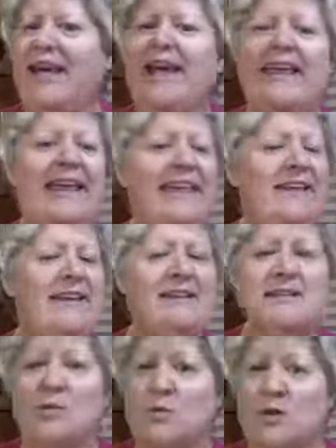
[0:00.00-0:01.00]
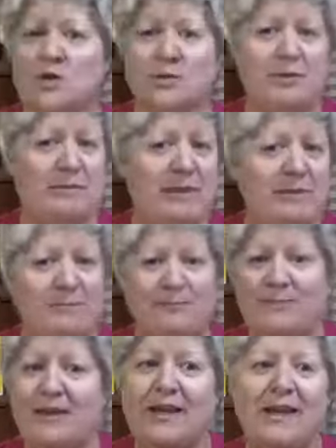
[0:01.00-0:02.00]
Yeah, that doesn't wash with me.
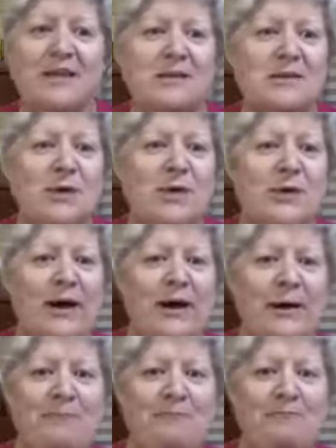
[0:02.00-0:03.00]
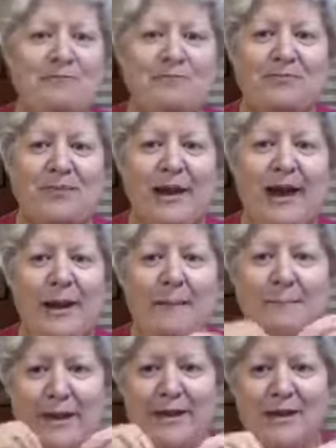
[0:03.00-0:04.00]
So I
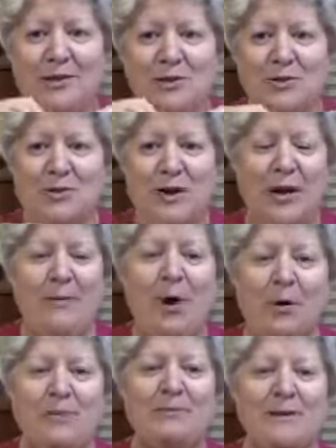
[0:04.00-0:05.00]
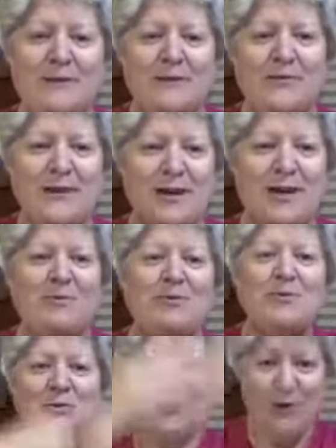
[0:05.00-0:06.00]
am making sure I'm holding myself accountable
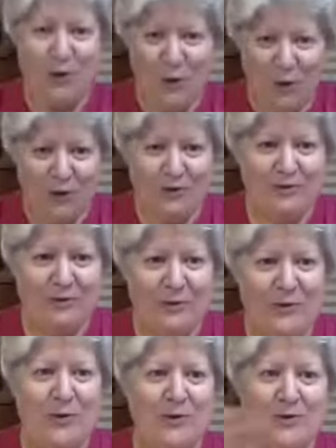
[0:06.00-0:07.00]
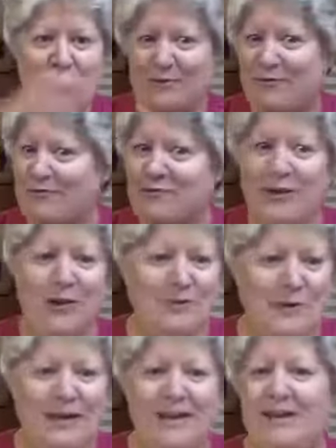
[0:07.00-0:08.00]
to all of you who follow
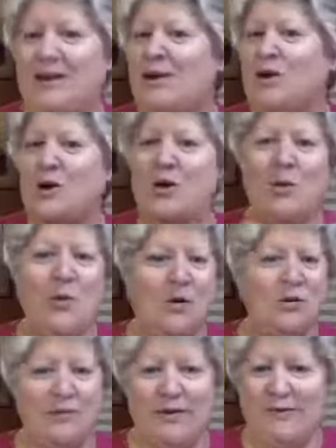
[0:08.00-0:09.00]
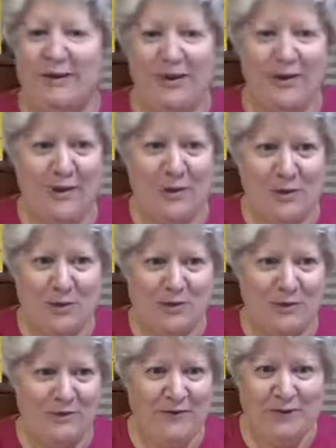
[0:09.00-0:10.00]
me, who watch my video, who watch
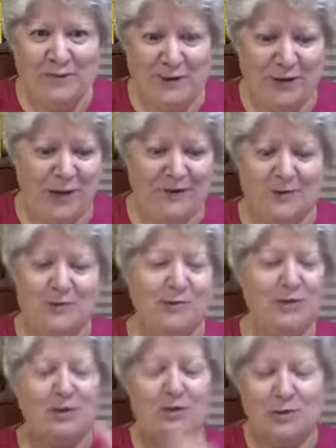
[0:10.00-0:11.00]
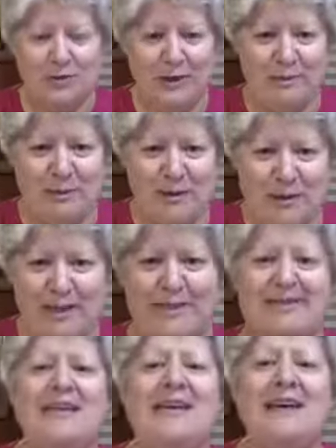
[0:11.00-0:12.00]
my Facebook Lives, which I truly
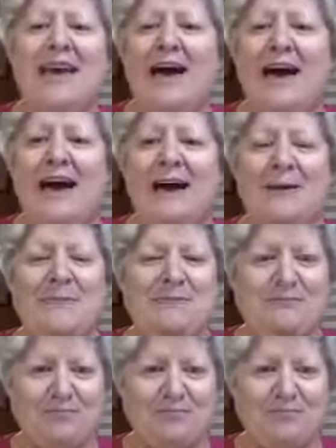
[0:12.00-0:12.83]
appreciate. So